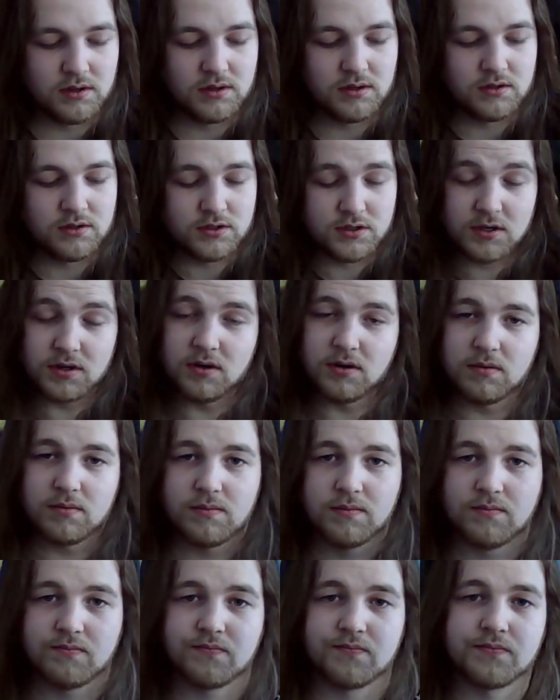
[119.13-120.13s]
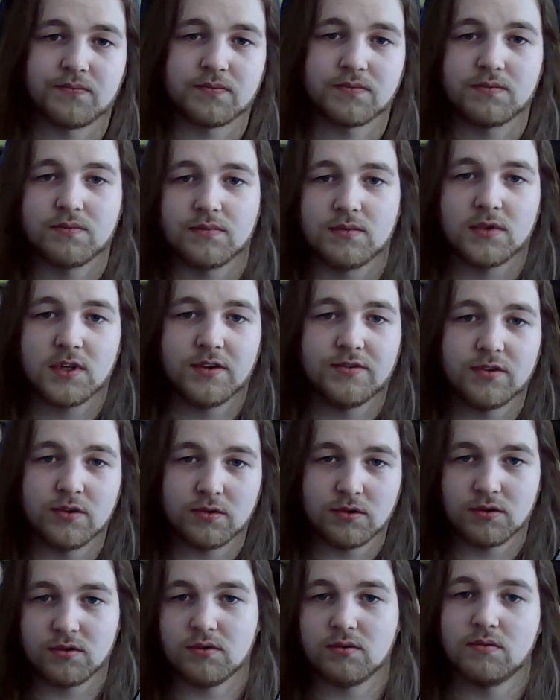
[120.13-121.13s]
So, if you
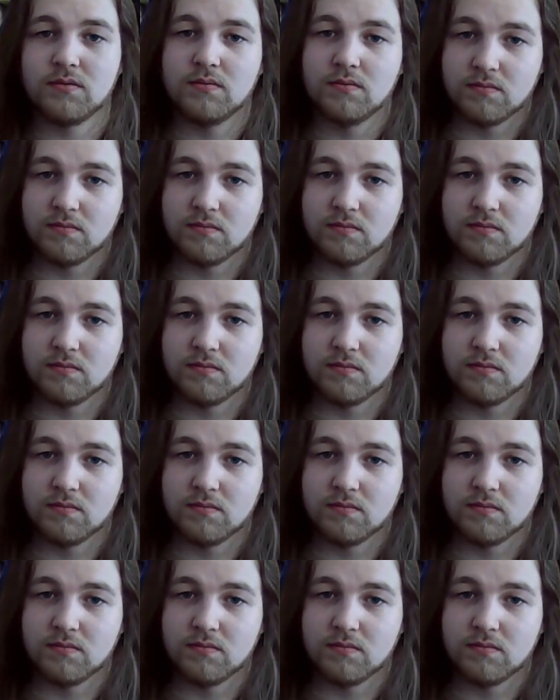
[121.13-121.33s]
do